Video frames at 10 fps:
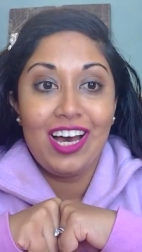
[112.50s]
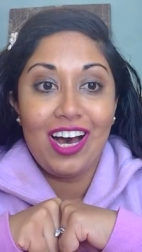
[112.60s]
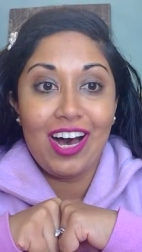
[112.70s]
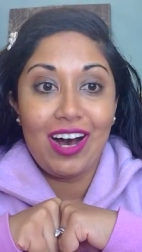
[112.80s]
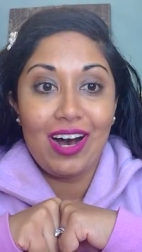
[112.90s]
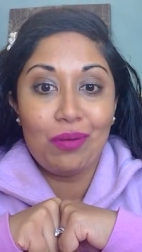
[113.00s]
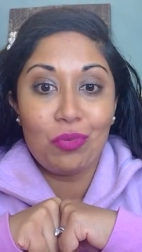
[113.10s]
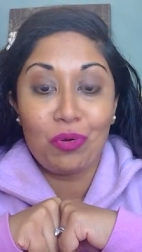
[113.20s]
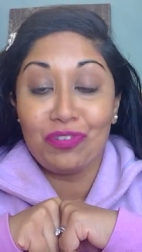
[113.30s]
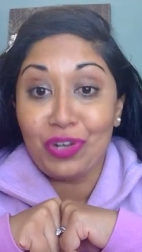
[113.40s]
Um,
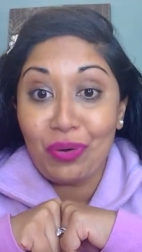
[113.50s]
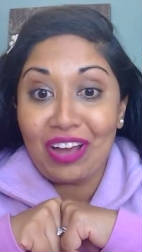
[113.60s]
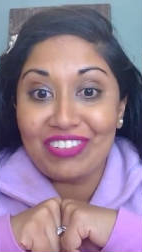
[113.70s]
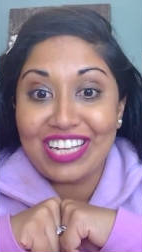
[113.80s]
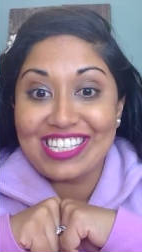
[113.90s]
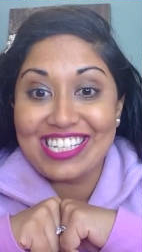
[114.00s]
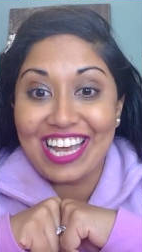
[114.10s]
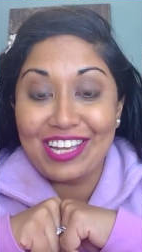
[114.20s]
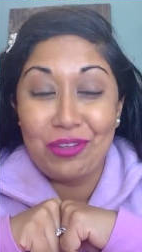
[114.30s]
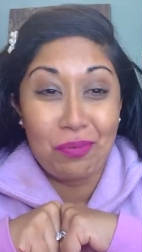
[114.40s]
or if you don't have kids
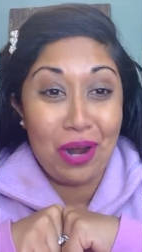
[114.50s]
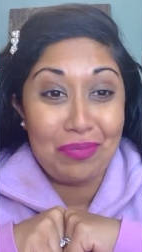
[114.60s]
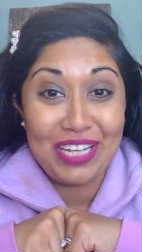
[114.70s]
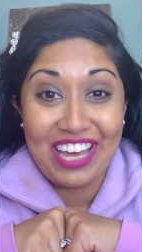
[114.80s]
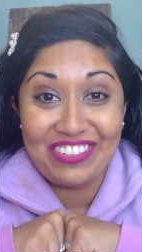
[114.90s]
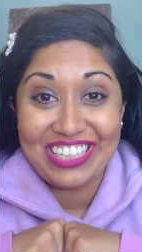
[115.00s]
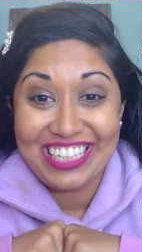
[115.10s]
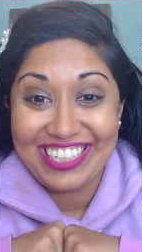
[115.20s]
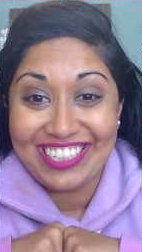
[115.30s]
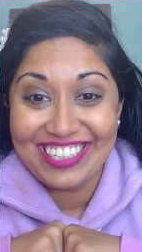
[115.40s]
yet, you probably haven't
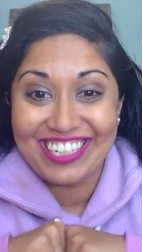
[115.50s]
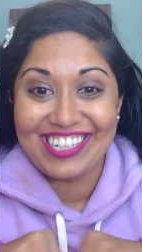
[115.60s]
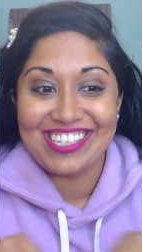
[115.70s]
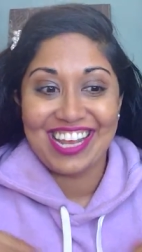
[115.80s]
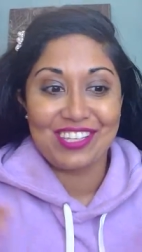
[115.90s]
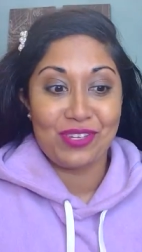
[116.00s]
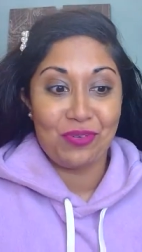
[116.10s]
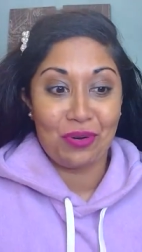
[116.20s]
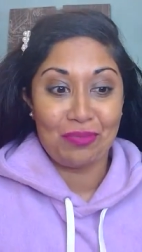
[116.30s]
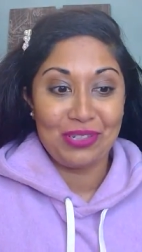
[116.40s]
eaten because that's
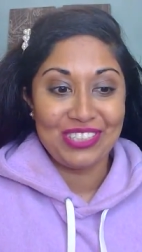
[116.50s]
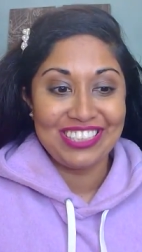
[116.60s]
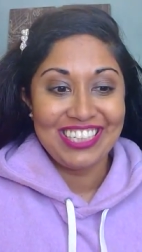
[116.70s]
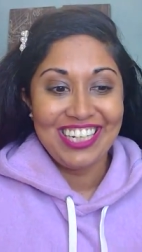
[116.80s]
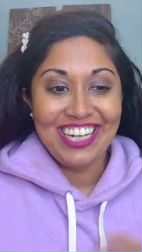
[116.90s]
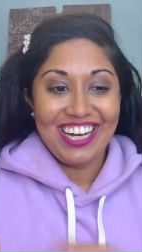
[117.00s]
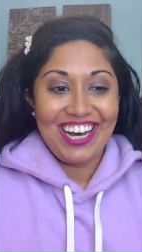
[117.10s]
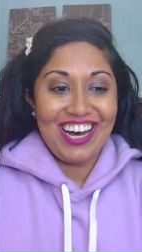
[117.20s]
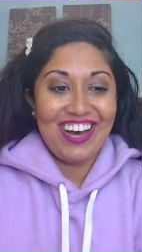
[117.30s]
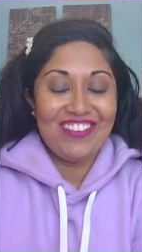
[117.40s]
normal.
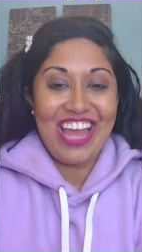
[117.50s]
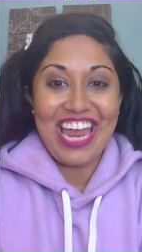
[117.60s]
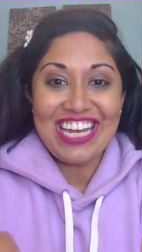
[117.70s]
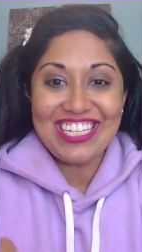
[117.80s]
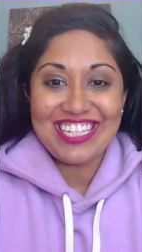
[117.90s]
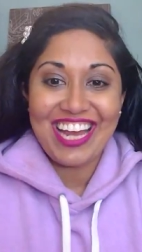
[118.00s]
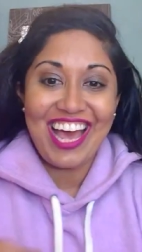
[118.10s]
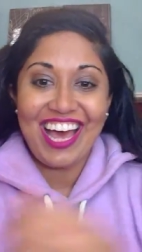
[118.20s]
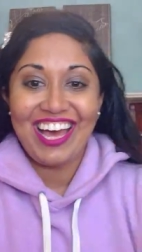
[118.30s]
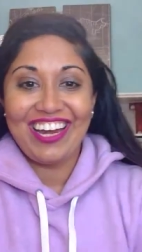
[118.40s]
Um, hey,
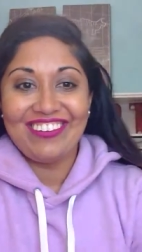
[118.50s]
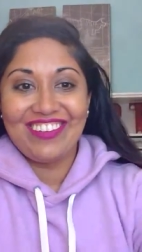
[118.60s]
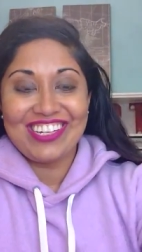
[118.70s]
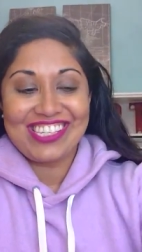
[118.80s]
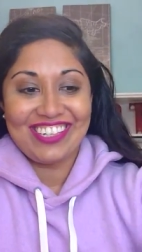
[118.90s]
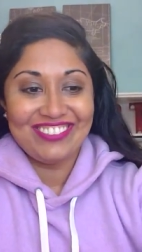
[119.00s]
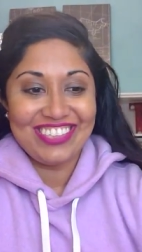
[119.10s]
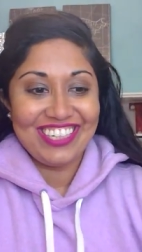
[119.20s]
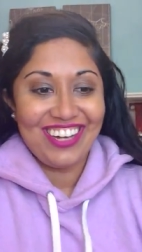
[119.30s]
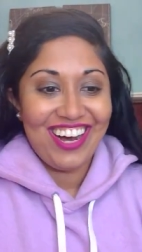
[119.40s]
Chad, what's
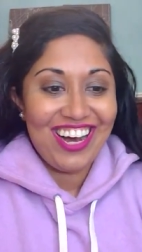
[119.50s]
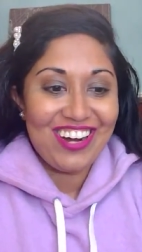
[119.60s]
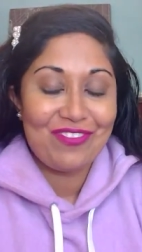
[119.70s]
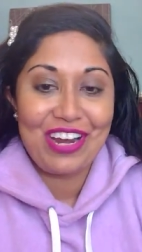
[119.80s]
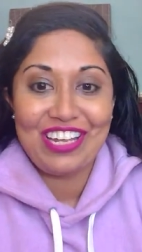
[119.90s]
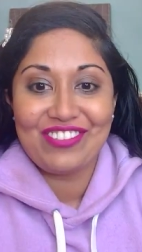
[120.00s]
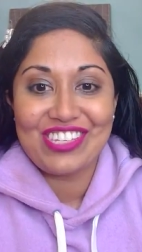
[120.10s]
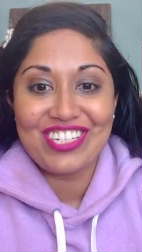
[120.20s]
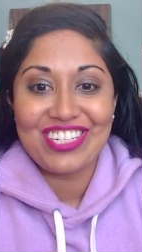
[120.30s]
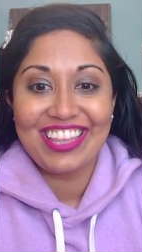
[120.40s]
going on? Ray of
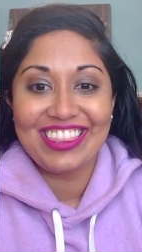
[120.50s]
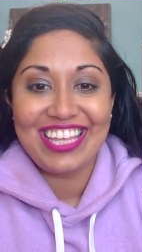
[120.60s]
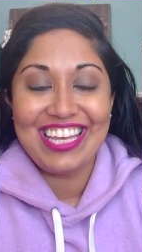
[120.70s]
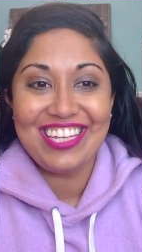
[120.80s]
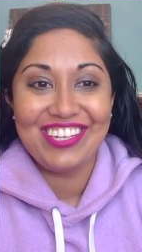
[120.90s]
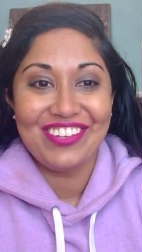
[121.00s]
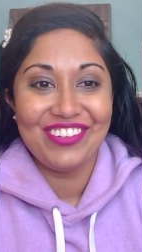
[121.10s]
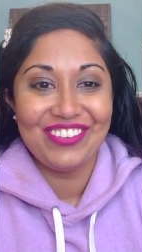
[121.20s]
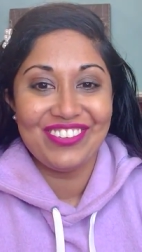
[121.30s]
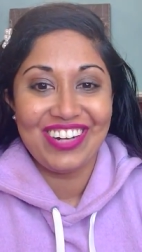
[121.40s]
Sunshine, thank
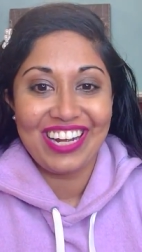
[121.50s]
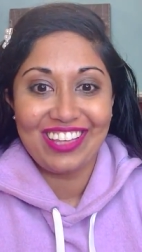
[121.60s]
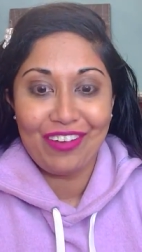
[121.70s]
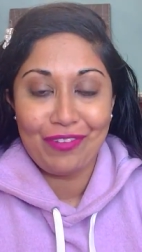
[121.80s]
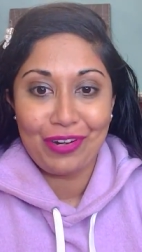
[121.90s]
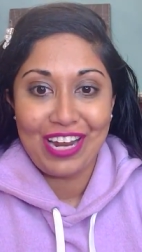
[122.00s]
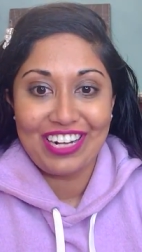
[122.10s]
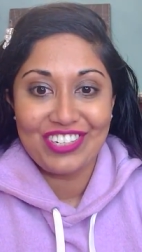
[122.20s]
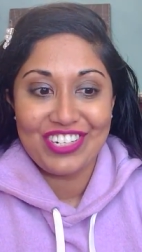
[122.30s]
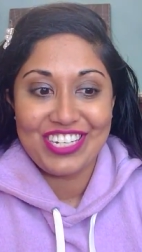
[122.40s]
you. I love your
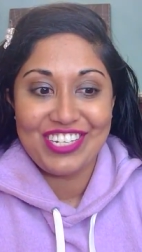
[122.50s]
energy